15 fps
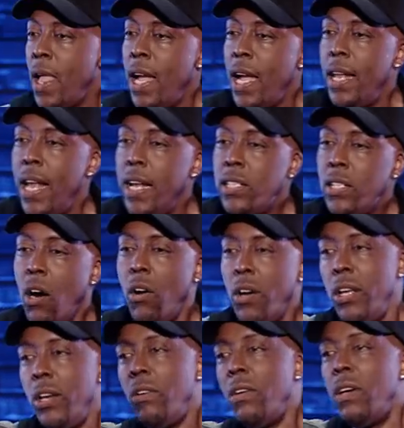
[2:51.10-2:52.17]
and they told
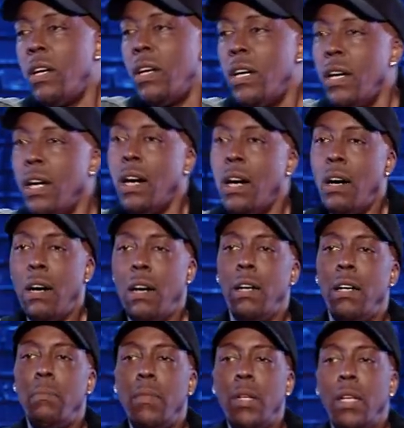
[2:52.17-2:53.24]
you, uh,
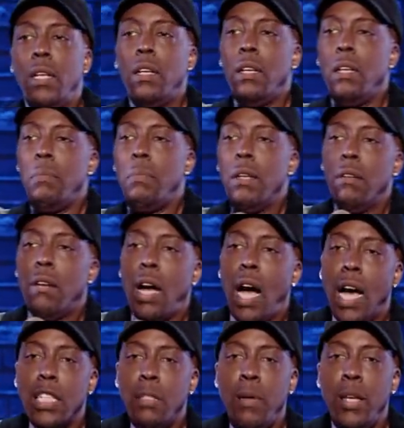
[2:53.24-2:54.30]
Bill
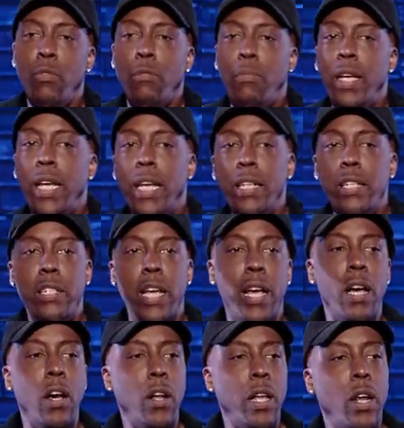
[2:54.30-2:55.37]
Cosby will be in
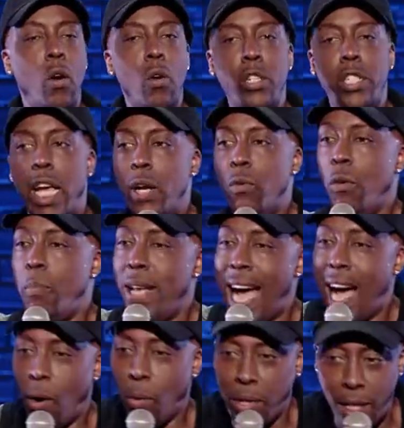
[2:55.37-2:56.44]
jail and OJ will be
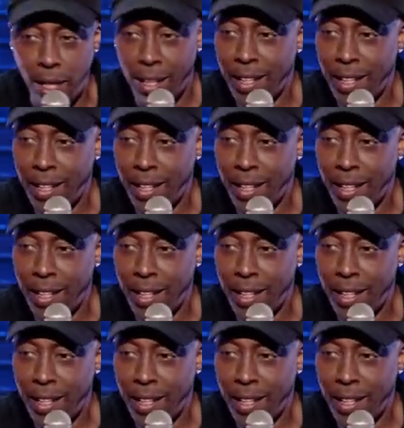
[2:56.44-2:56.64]
out.